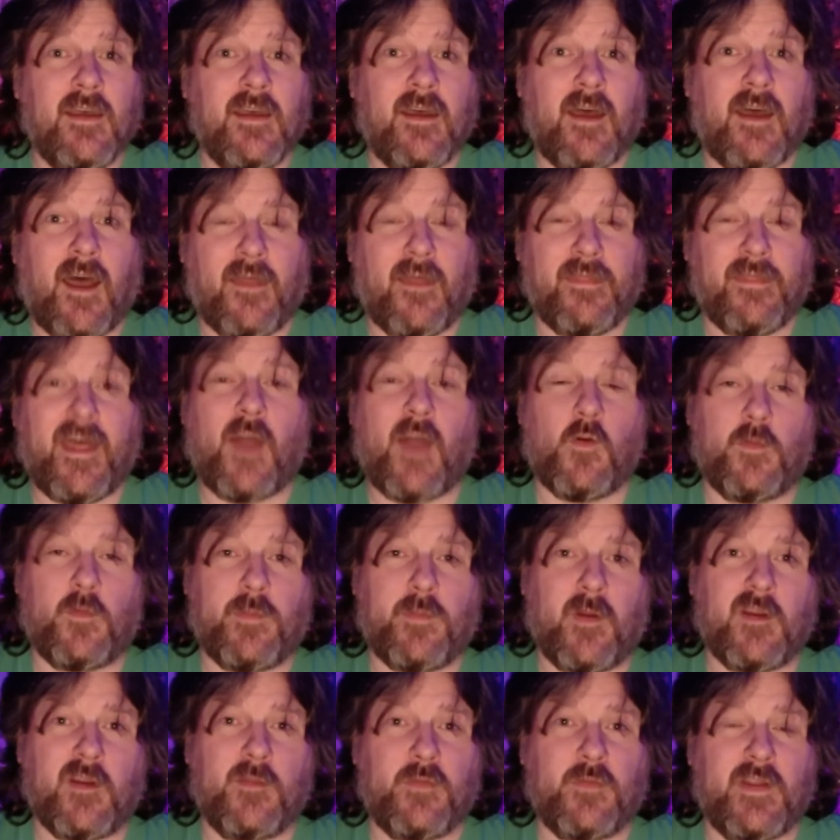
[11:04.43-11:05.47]
and that would
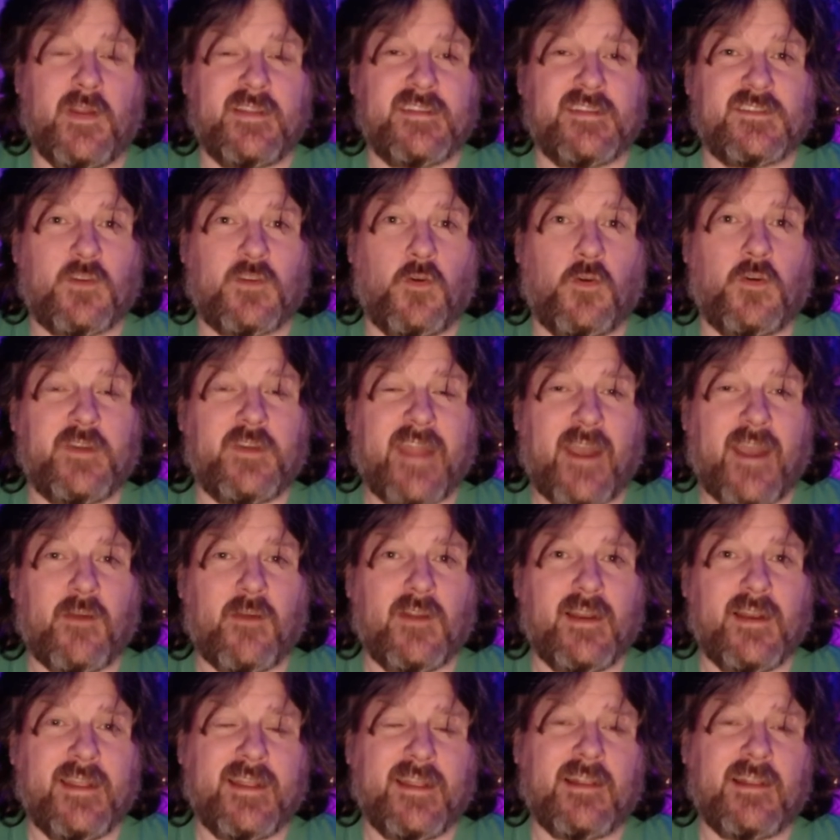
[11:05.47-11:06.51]
probably bring the score down a
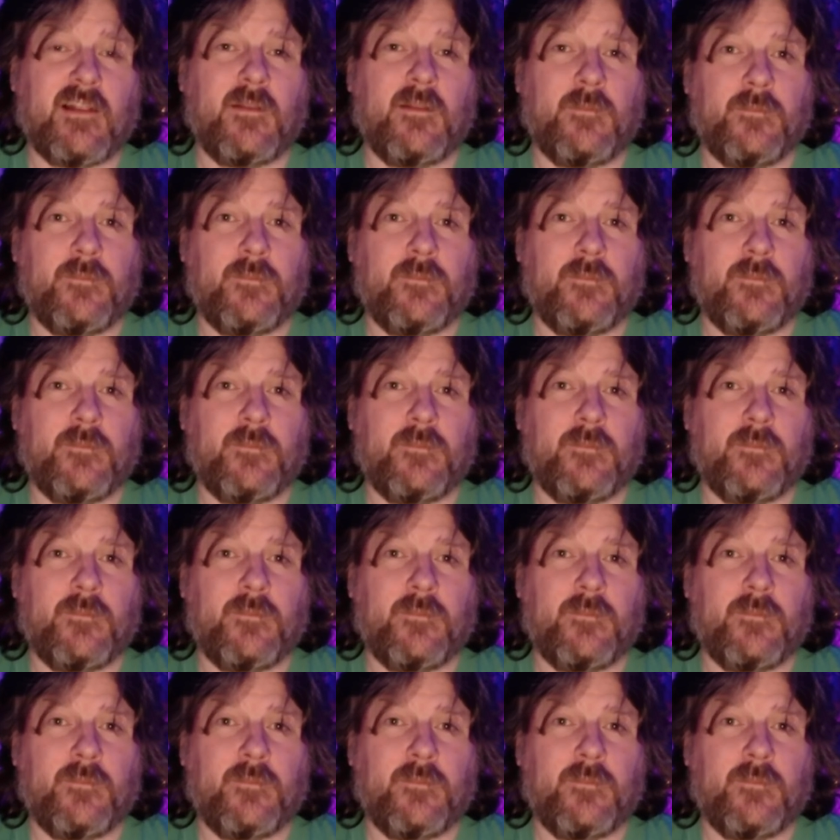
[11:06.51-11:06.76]
little.